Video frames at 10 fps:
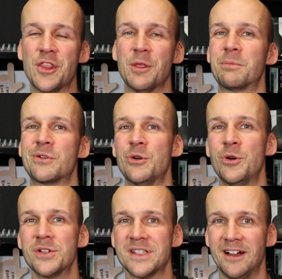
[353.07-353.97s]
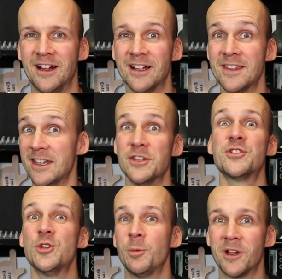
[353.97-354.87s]
The pros are that it's
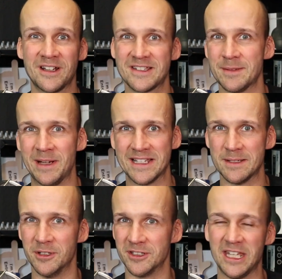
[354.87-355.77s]
super customizable.